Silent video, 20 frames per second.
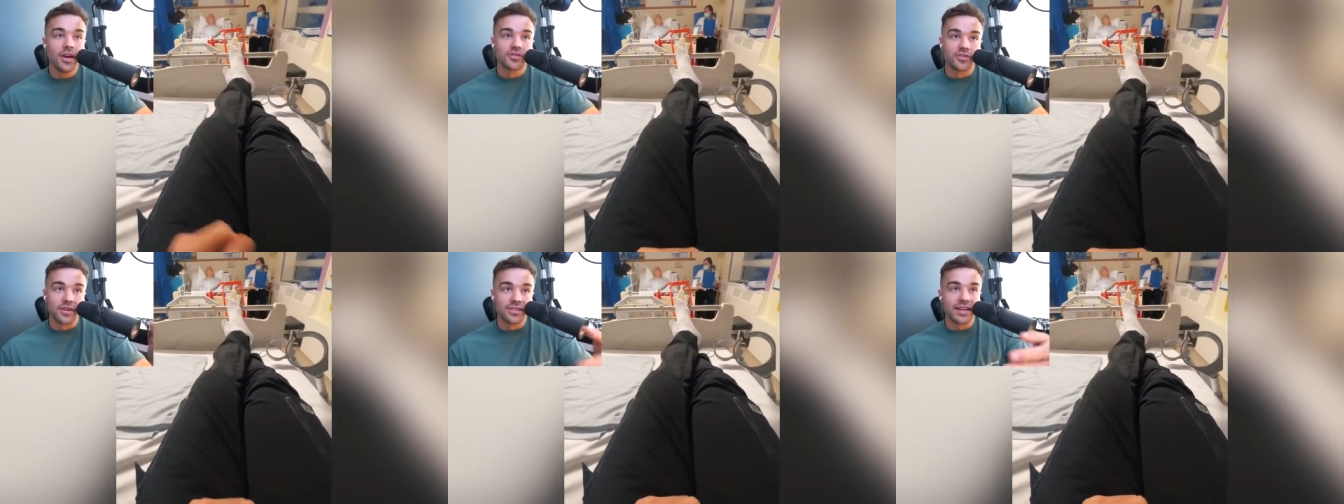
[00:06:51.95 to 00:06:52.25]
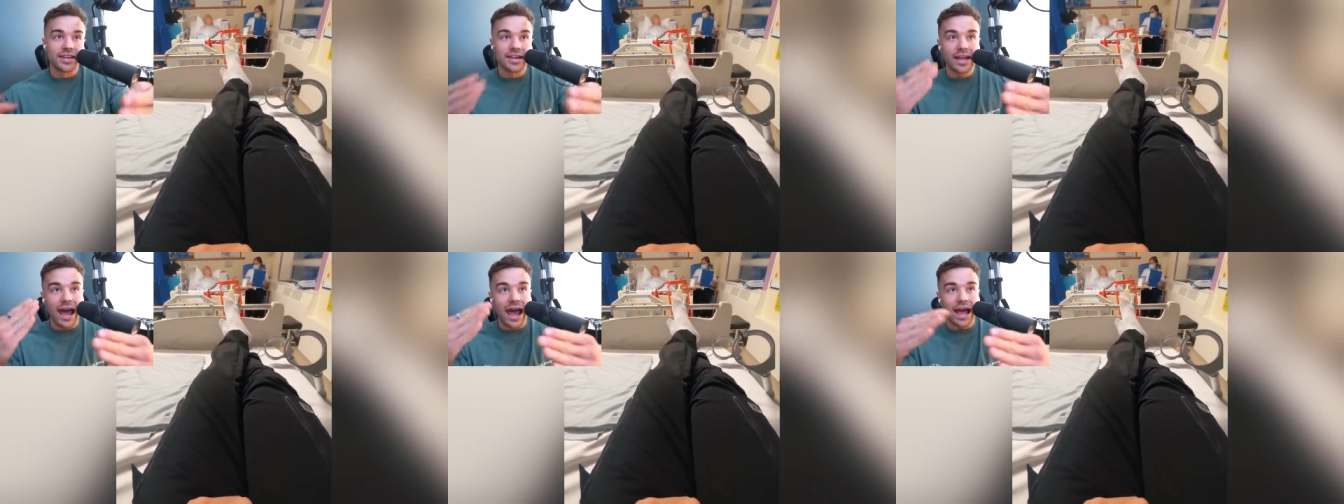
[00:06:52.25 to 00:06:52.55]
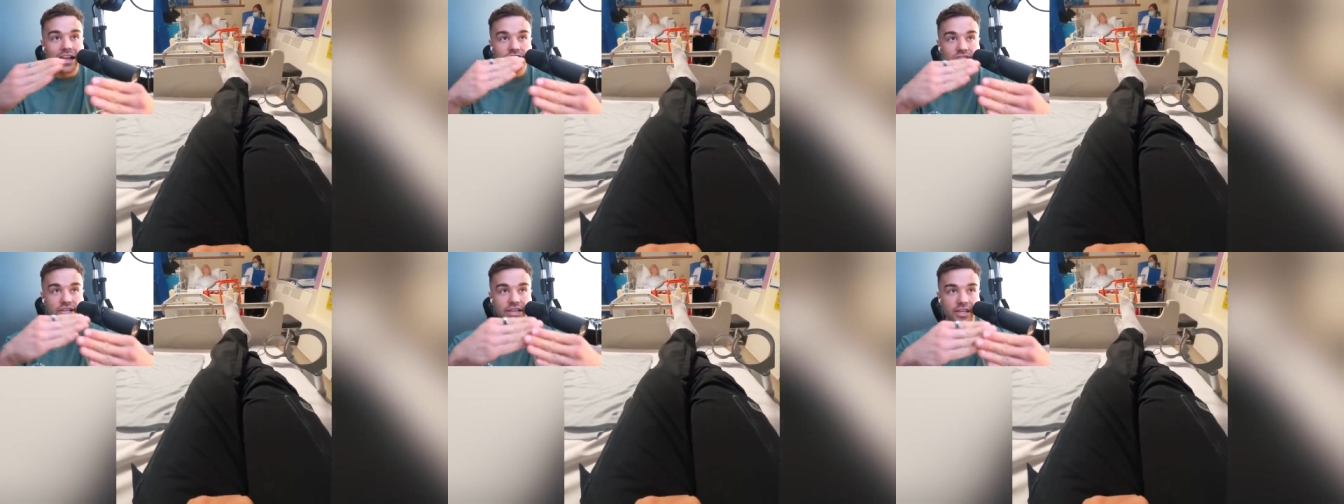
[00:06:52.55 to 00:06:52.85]
So I didn't
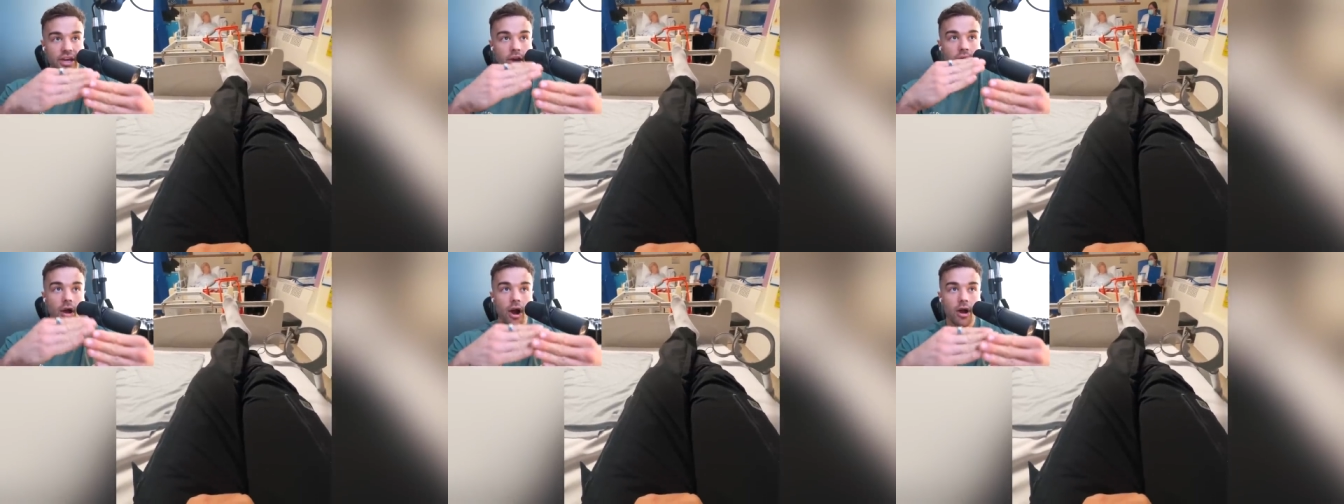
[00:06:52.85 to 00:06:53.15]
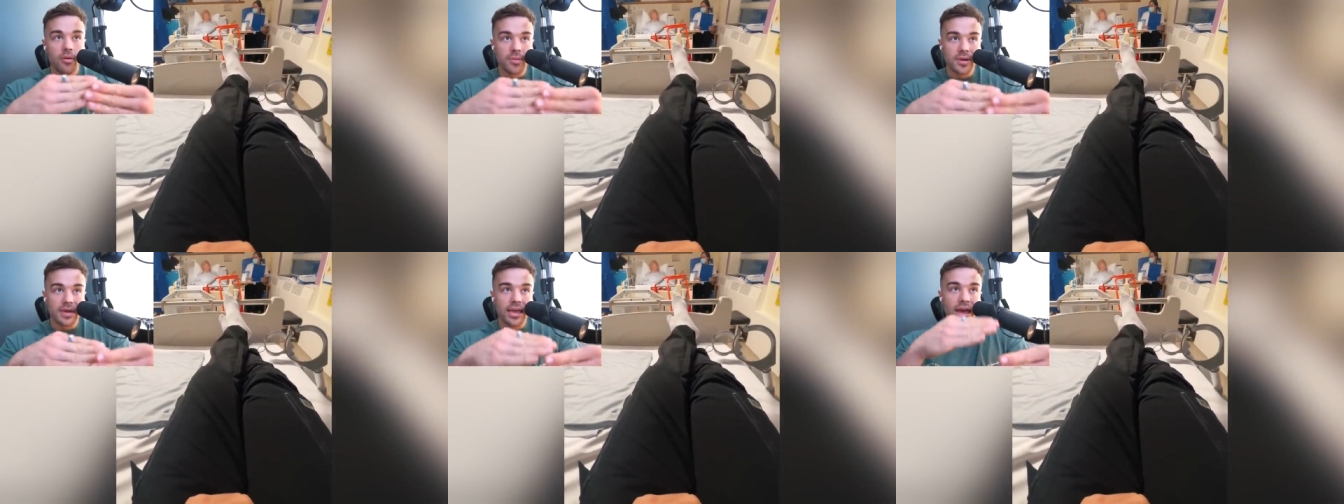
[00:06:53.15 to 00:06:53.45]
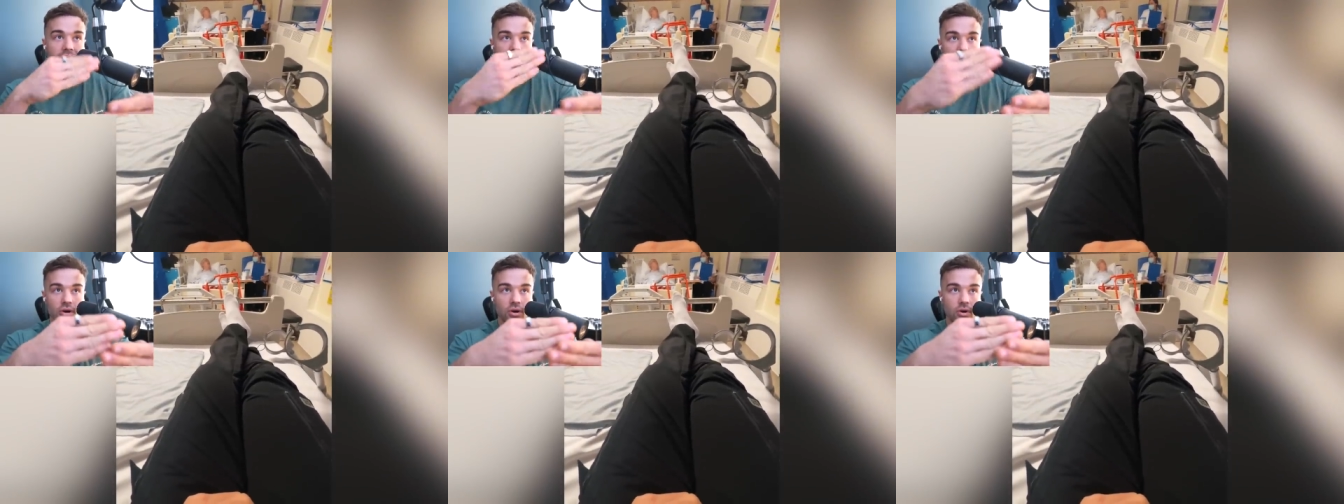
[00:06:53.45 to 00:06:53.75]
actually go home and
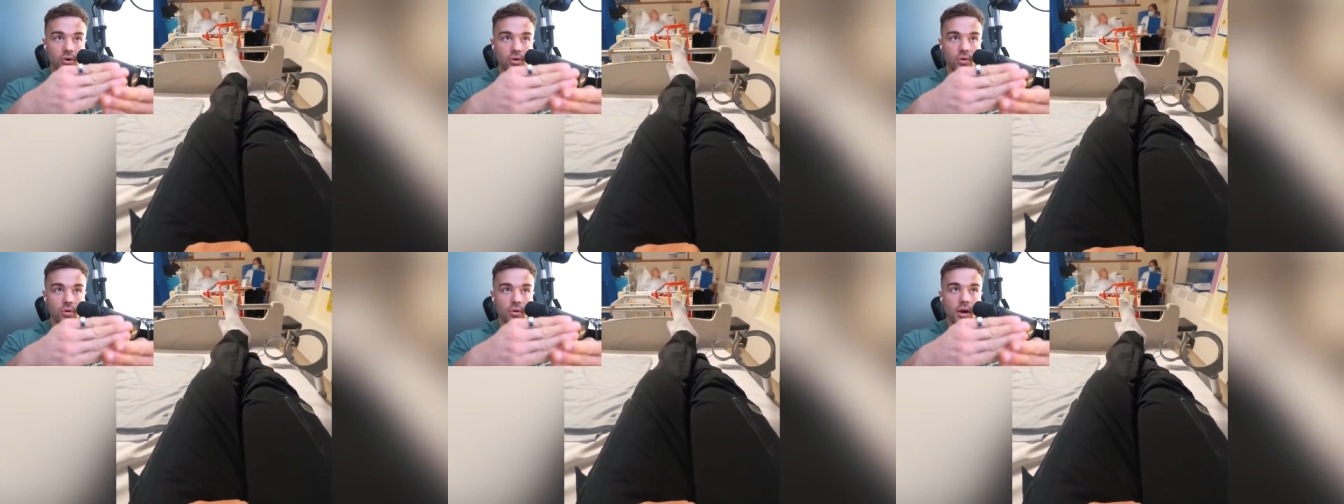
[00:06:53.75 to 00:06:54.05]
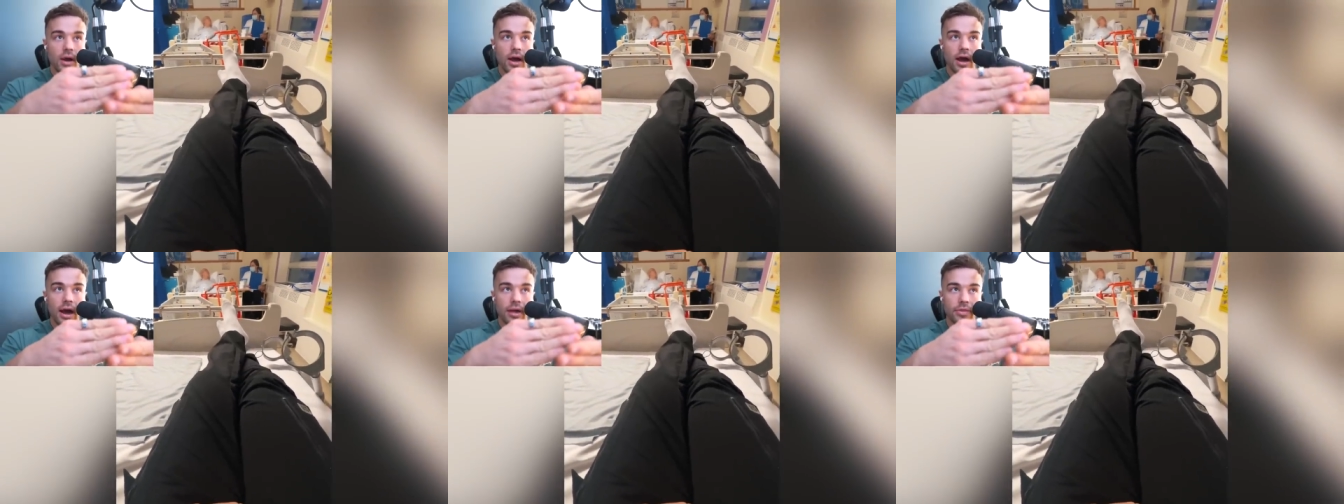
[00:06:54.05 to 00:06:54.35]
get a call.